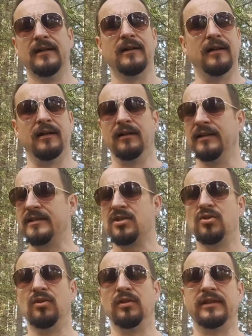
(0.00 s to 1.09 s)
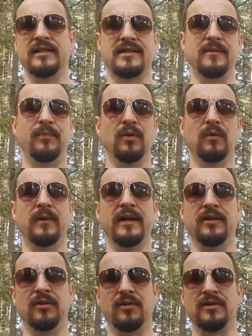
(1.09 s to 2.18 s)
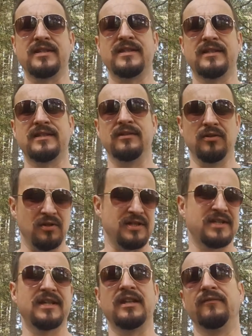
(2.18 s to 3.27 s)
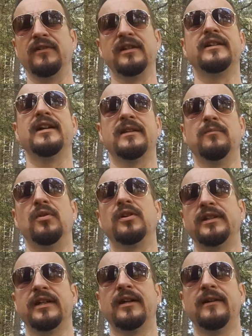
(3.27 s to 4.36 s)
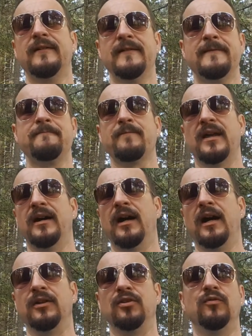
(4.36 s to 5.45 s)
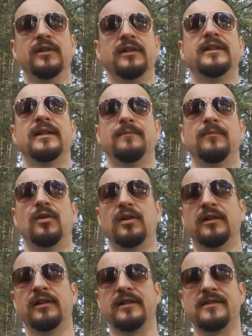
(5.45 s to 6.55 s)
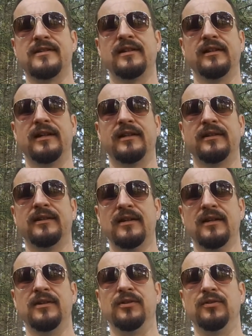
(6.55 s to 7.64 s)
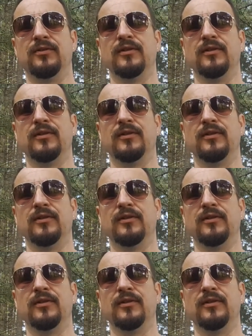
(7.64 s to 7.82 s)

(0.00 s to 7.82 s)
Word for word: let's call that simple way your your skin will get more thicker you will get more resilient you're